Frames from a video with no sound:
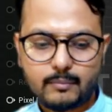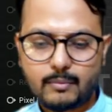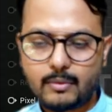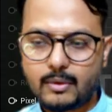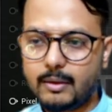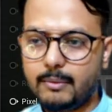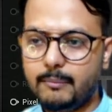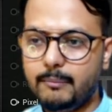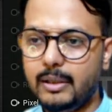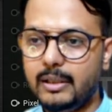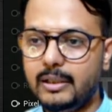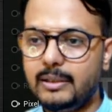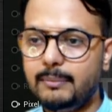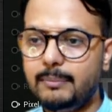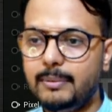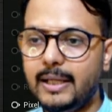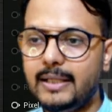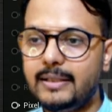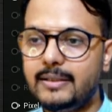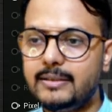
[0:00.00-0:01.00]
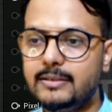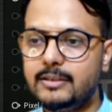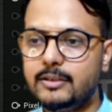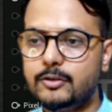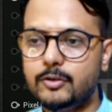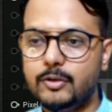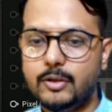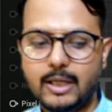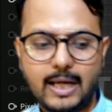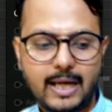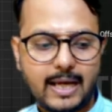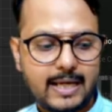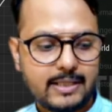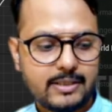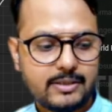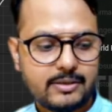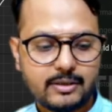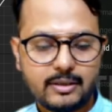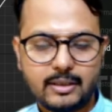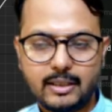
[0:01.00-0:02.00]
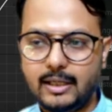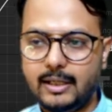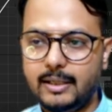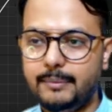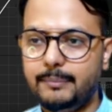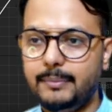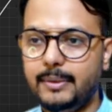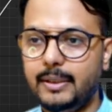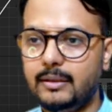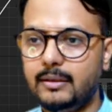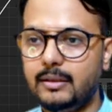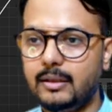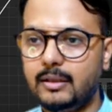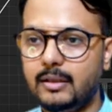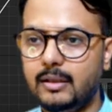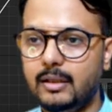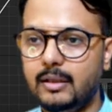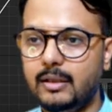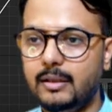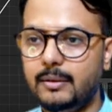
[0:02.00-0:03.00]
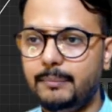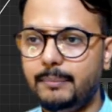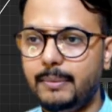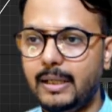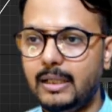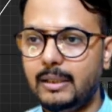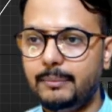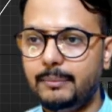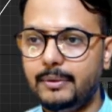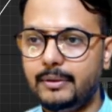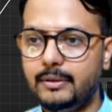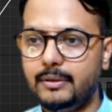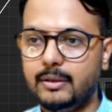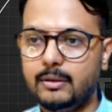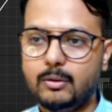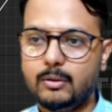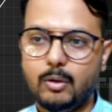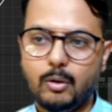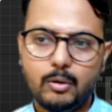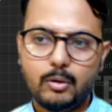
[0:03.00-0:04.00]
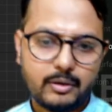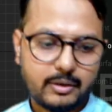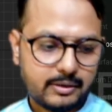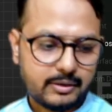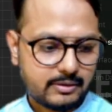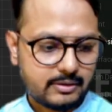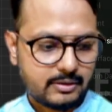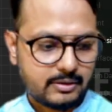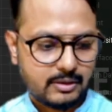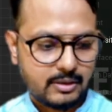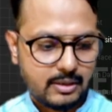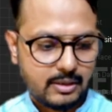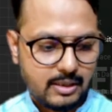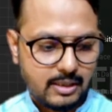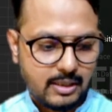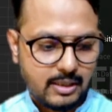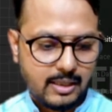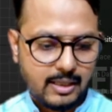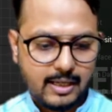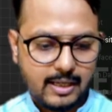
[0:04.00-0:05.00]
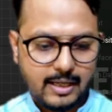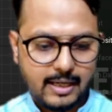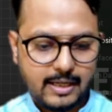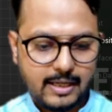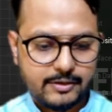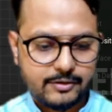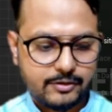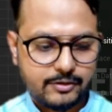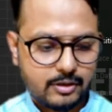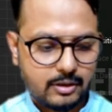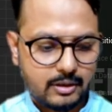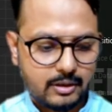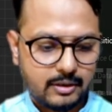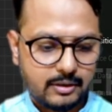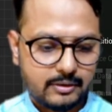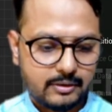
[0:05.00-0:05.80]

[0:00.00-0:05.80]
multiply, this is your edge, and make the color parameter, call this edge color,